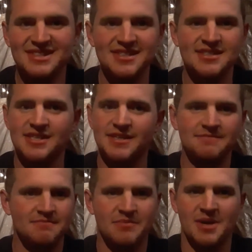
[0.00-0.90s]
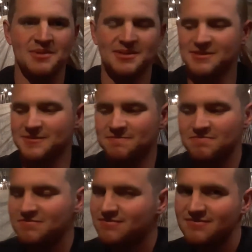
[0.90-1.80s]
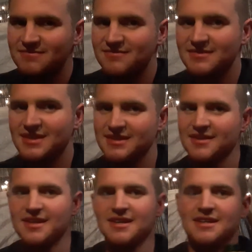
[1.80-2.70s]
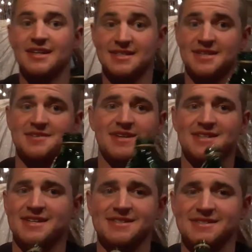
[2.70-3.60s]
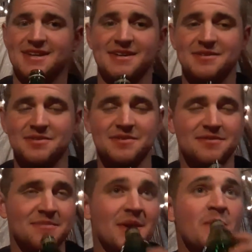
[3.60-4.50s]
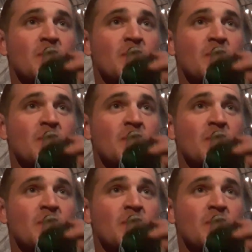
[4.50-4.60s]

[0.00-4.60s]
See, baby lungs. That tells you right there, this is not usual for me.